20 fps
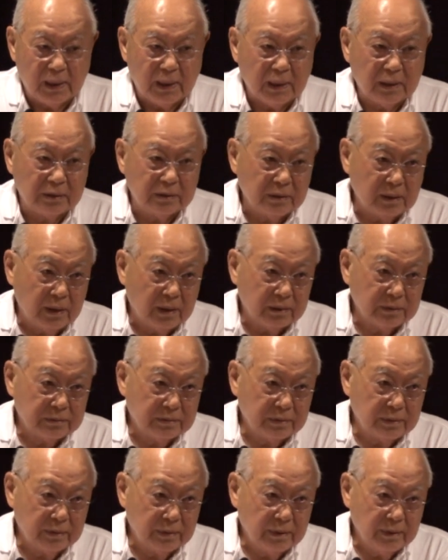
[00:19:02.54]
like a
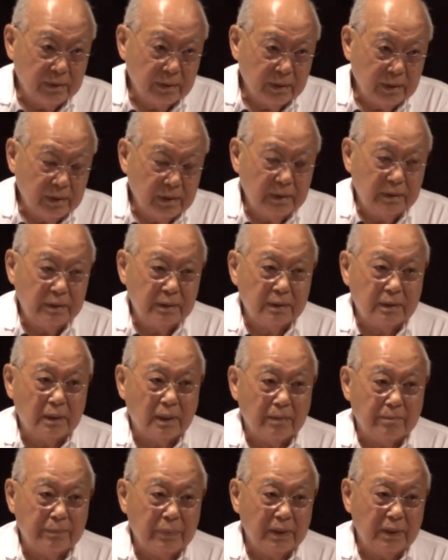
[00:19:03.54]
doctor, you
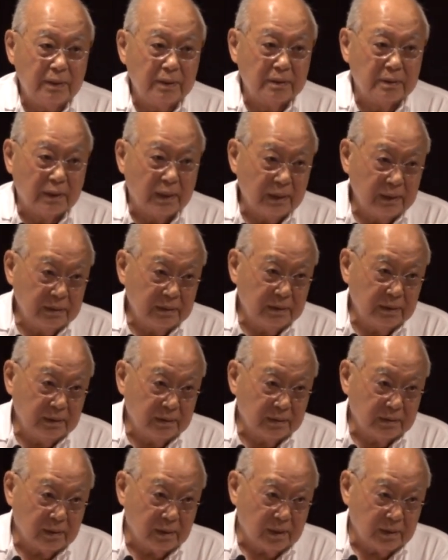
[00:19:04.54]
got paid
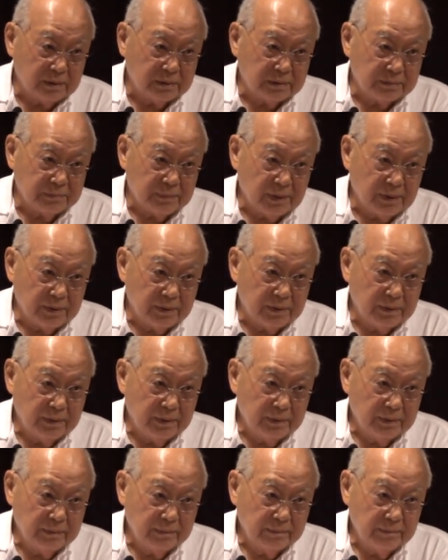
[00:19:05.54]
$19 a month.
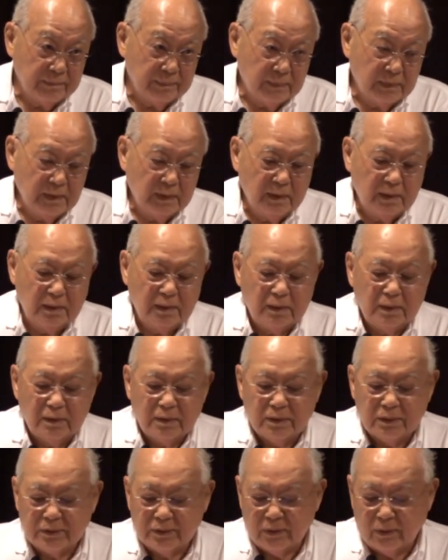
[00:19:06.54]

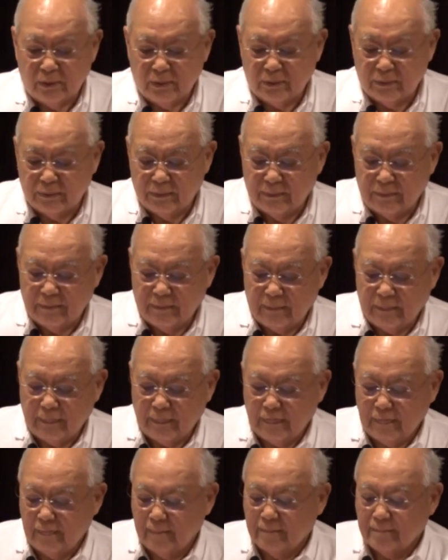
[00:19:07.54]
So
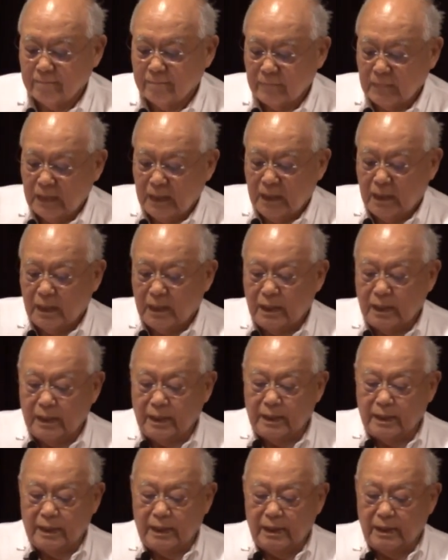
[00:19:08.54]

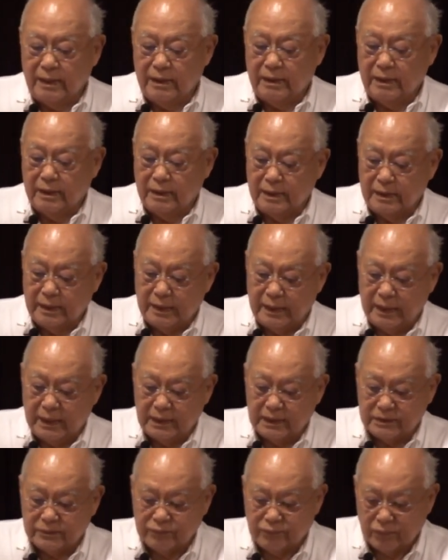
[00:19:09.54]
I, I,
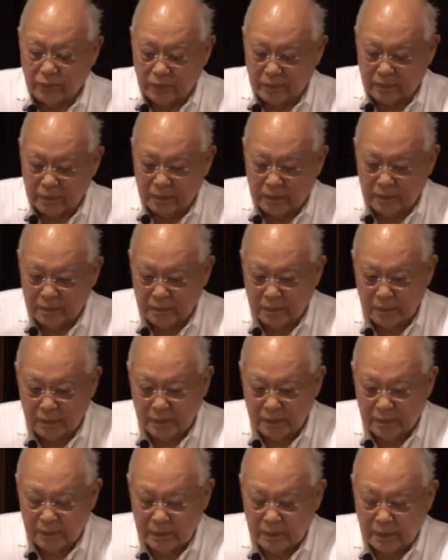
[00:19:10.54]
asked for
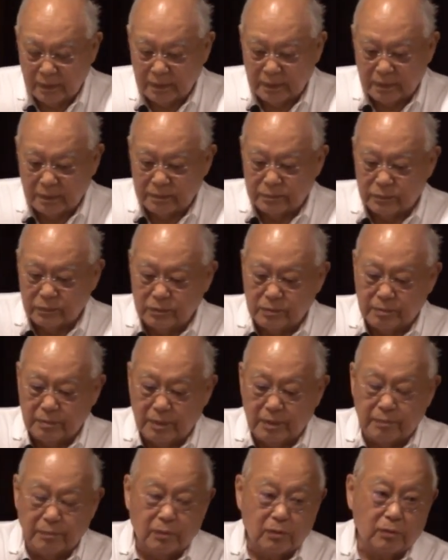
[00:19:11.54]
a room,
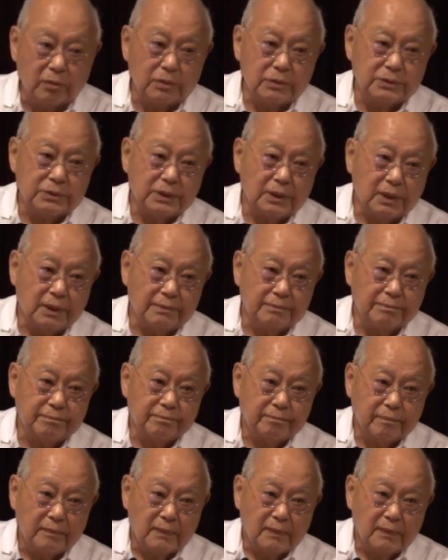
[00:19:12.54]
a board job.